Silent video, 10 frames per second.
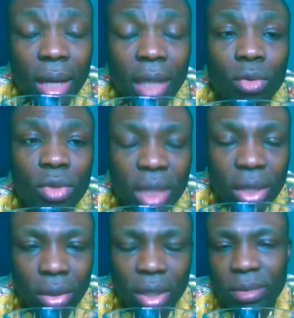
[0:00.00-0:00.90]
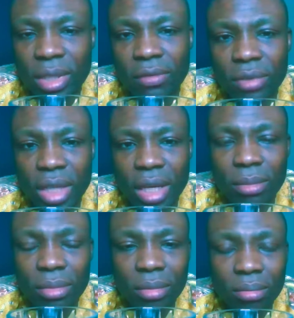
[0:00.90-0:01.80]
and you say your name 7
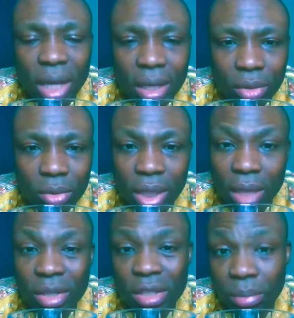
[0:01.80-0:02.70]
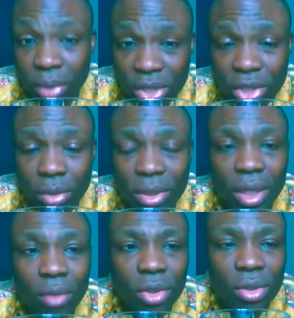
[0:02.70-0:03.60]
times. My own name is Precious.
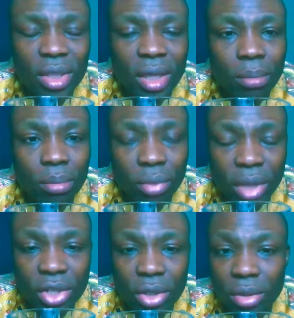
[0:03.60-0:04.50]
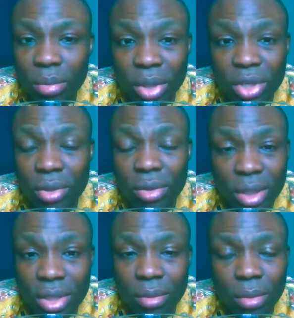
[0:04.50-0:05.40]
I'll just say Precious,
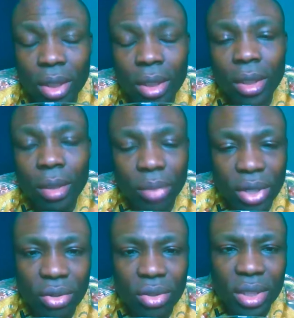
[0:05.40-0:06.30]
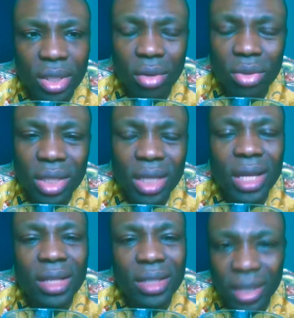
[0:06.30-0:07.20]
Precious Angel, Precious Angel. I'll say
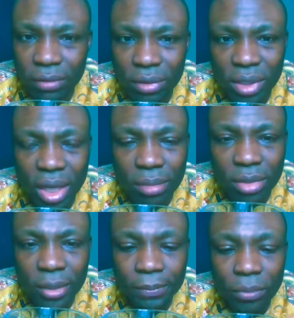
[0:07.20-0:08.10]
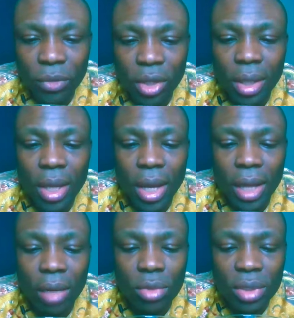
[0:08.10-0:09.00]
that 7 times.
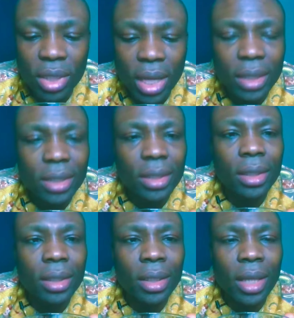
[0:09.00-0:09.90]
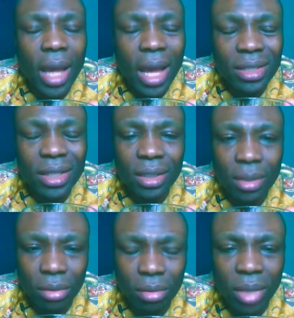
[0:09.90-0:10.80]
And I will start asking
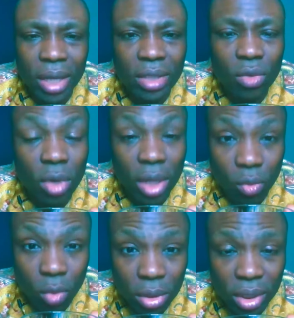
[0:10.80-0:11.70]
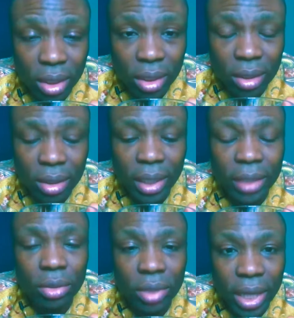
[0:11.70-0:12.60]
God Almighty what I wanted.
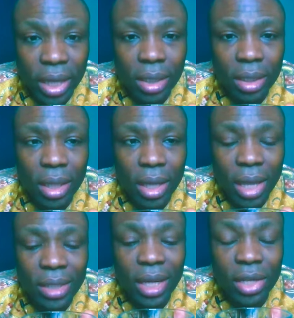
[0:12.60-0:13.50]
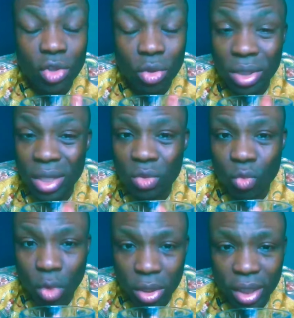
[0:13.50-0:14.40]
Like today, as I use this
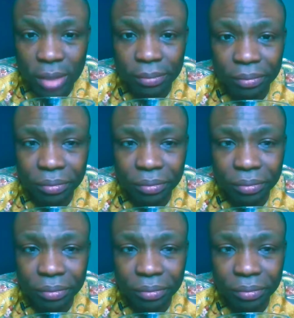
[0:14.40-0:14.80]
water,